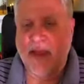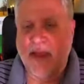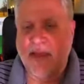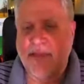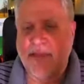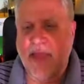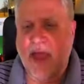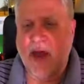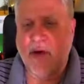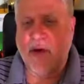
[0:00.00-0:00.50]

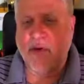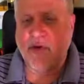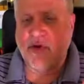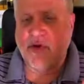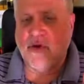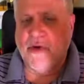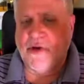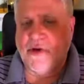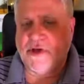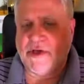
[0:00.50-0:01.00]
Now,
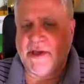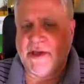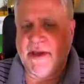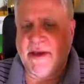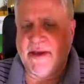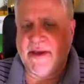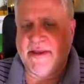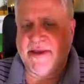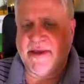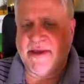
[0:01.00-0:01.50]

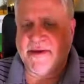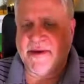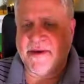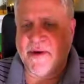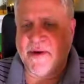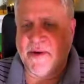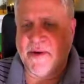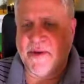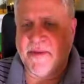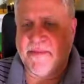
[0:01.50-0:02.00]
usually it doesn't go to